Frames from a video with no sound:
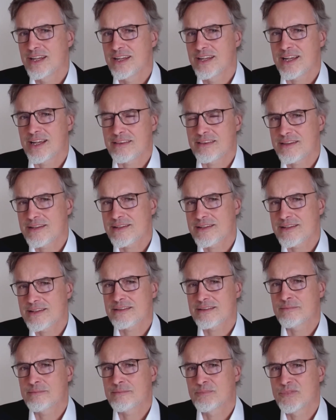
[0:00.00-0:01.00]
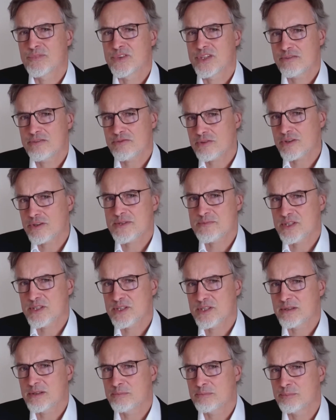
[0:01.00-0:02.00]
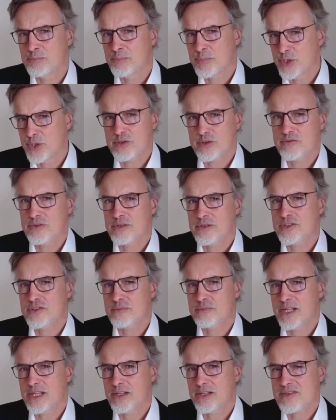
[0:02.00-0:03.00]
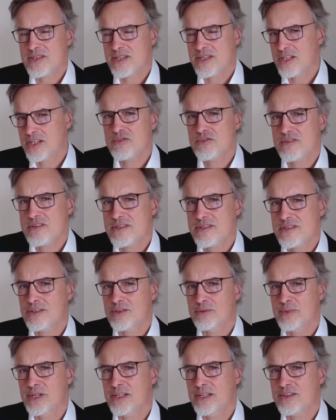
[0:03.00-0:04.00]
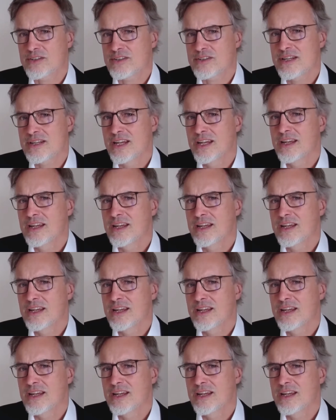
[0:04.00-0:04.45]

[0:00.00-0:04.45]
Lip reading: And this difference between beautiful tomatoes and interesting tomatoes